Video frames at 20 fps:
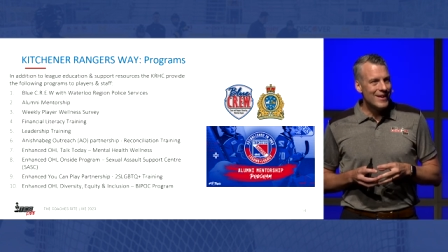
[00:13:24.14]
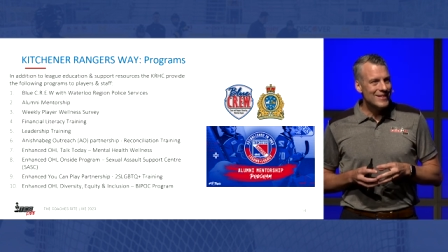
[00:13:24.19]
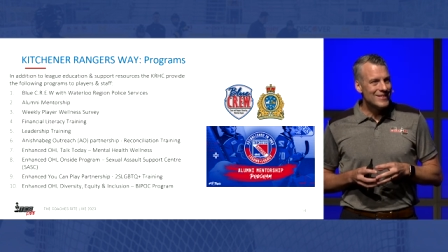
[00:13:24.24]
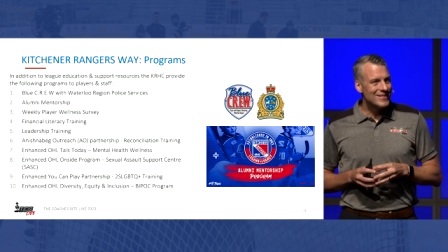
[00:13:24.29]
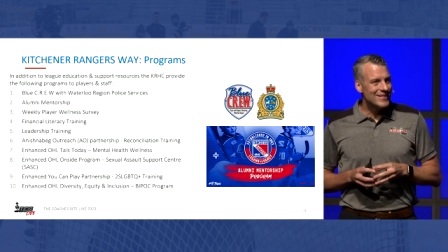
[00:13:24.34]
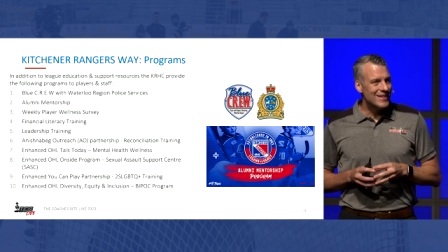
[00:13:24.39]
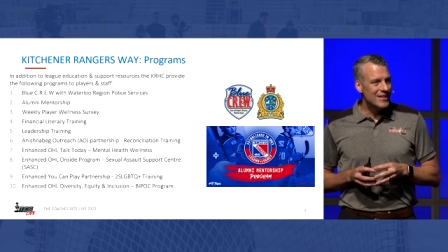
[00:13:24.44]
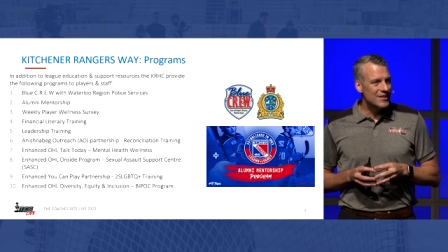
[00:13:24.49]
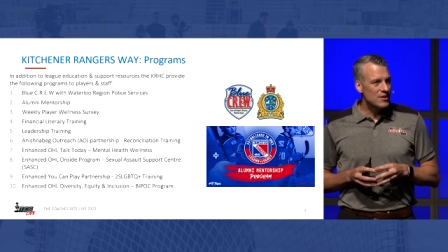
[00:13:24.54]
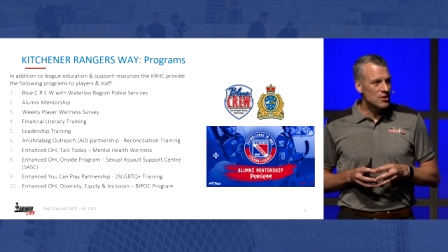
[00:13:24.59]

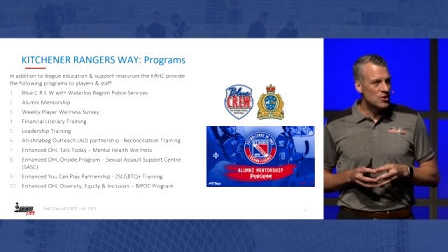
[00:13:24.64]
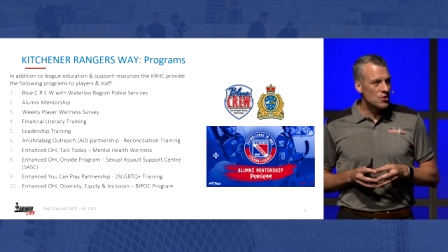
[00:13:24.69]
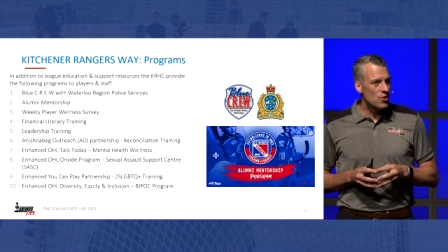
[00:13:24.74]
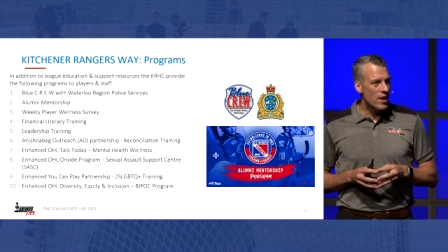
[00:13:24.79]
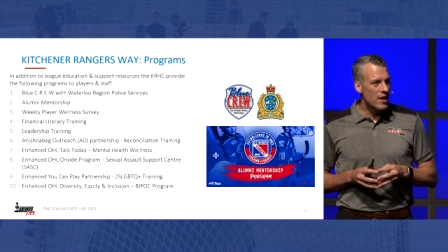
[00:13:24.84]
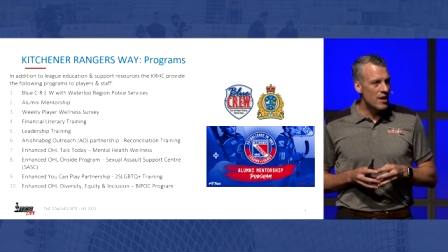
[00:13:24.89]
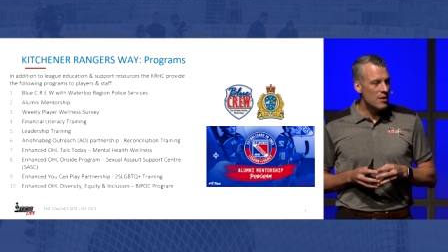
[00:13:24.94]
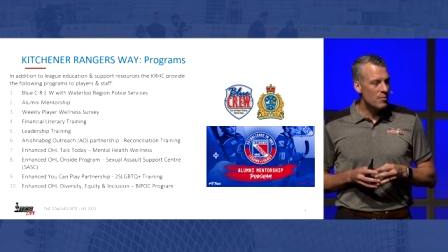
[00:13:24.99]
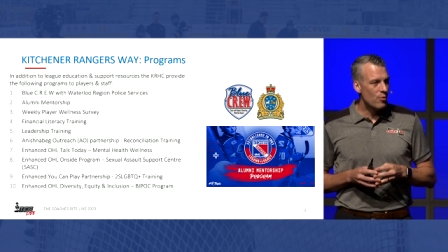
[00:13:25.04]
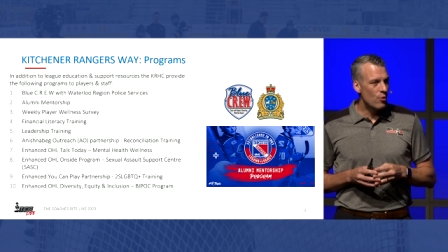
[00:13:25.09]
in-season
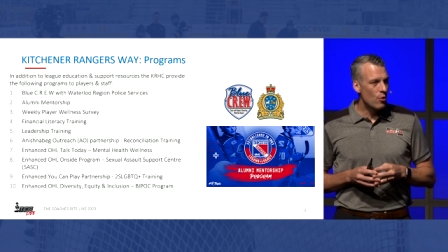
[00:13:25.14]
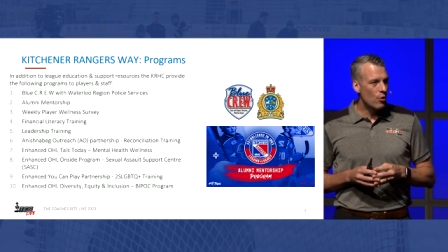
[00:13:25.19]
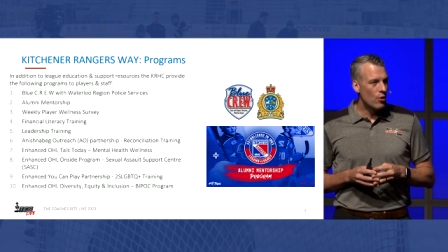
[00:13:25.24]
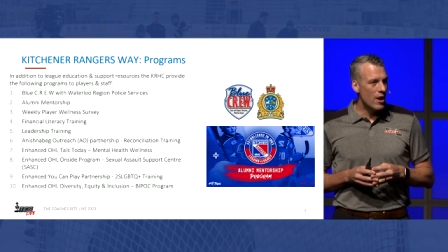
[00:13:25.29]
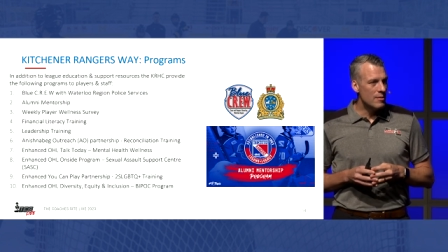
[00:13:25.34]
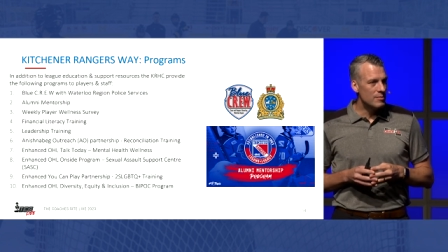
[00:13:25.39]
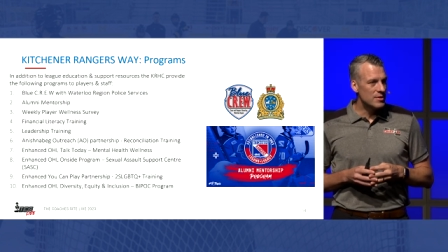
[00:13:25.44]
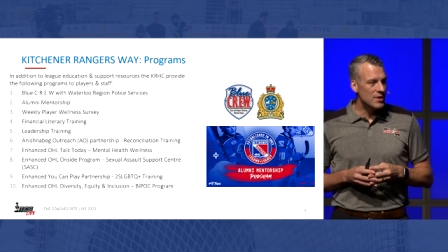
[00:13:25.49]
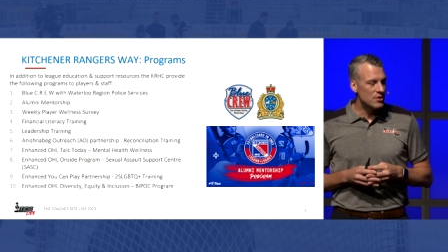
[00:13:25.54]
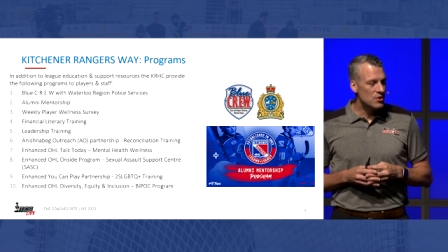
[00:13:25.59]
training
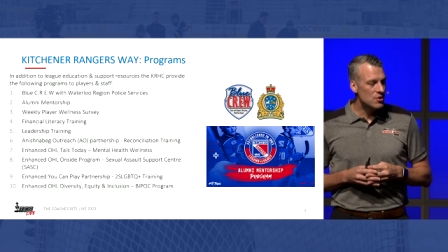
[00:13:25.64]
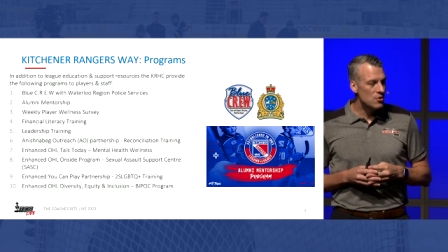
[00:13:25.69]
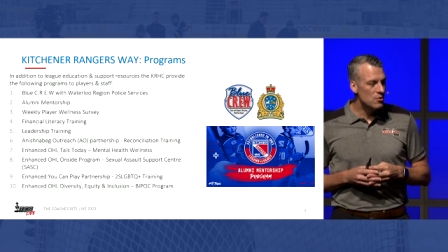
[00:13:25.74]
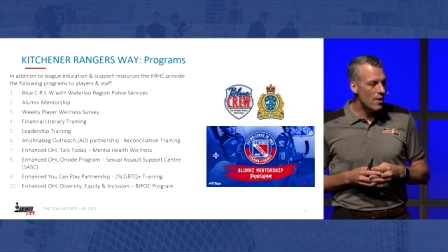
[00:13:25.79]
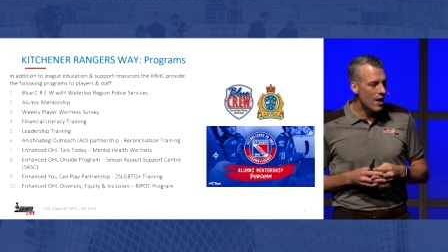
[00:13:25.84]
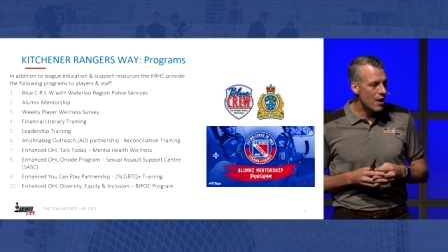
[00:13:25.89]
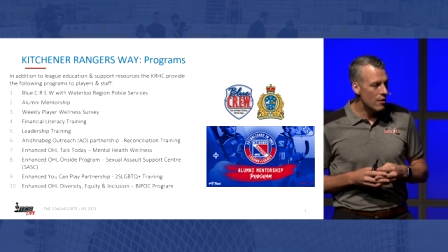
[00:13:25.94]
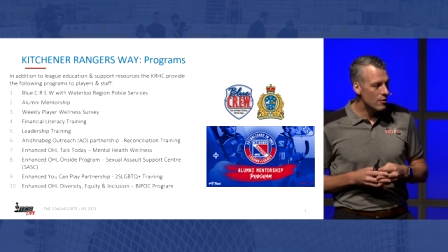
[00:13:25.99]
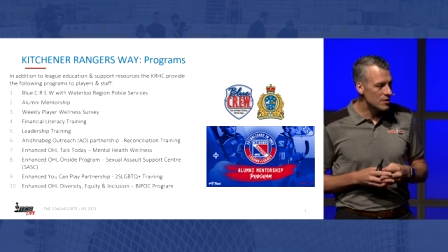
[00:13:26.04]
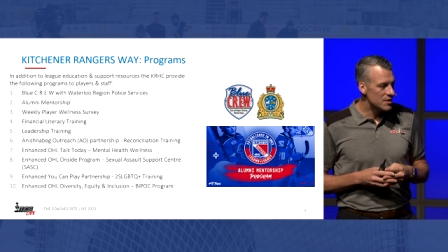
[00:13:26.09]
programs at
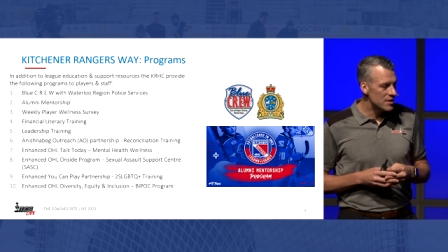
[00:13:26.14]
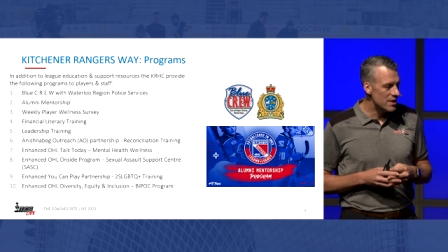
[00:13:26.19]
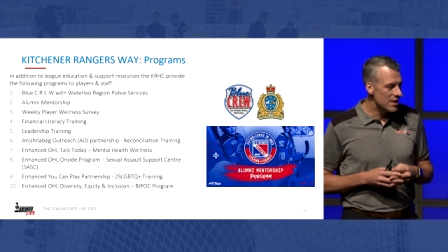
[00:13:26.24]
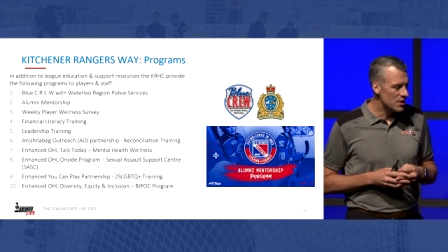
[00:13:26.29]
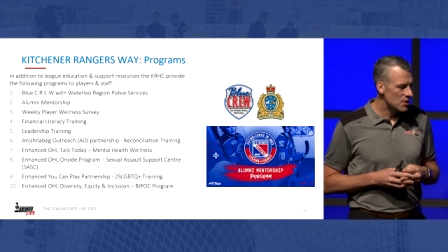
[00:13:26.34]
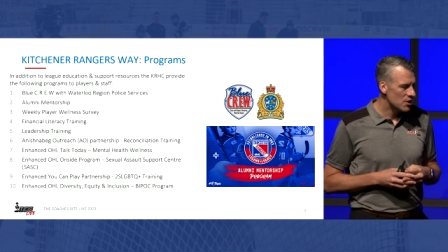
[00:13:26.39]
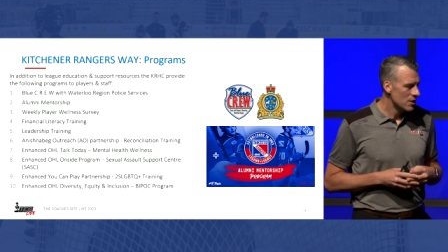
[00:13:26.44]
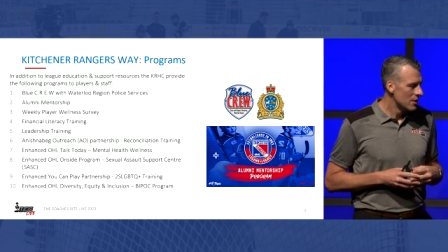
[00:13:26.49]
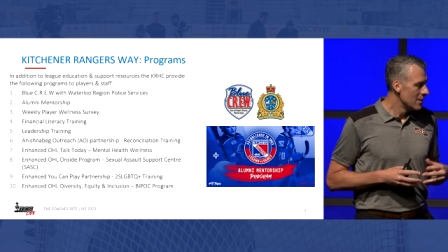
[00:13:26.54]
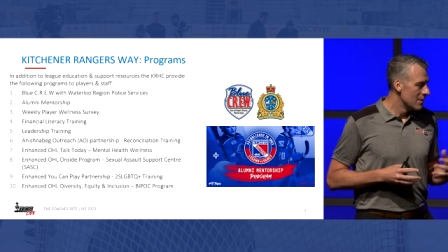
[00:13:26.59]
2 hours
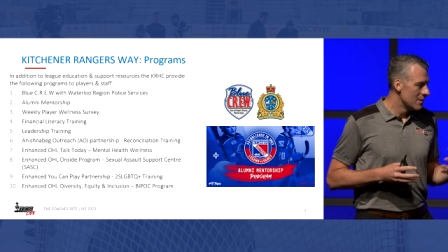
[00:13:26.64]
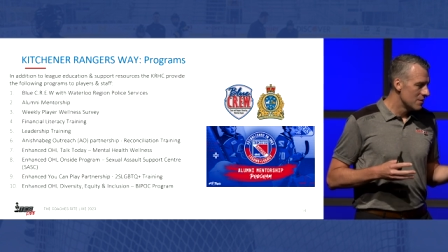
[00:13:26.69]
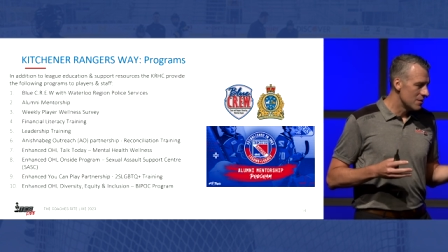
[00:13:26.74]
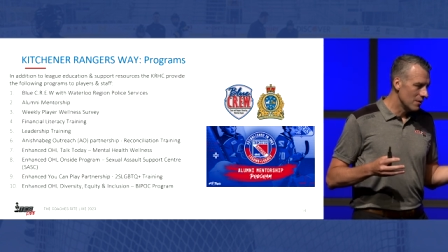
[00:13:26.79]
each.